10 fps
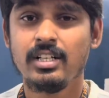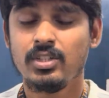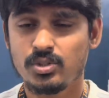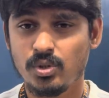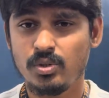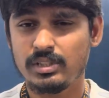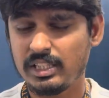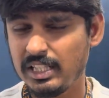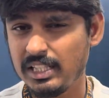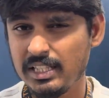So the
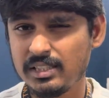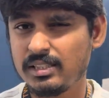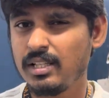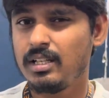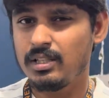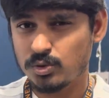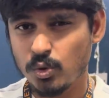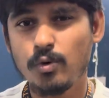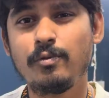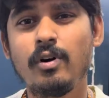thing is,
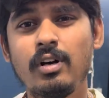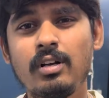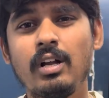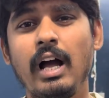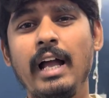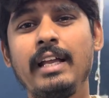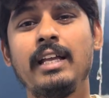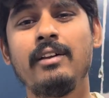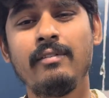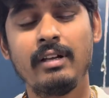so far I
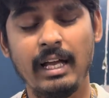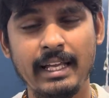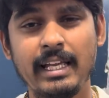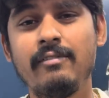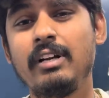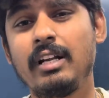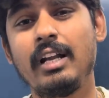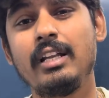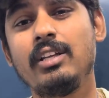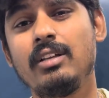gave a
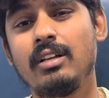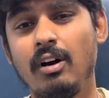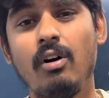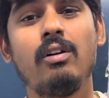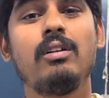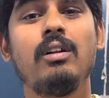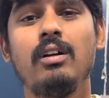training on